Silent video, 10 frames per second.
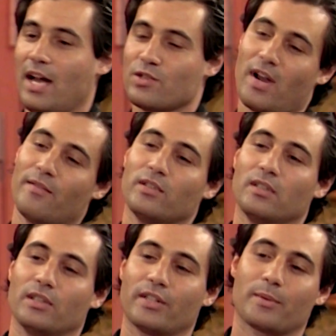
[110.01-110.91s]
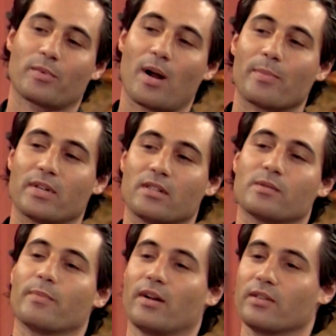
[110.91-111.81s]
I travel, look at properties,
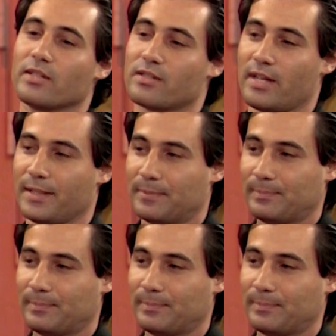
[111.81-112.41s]
and buy real estate.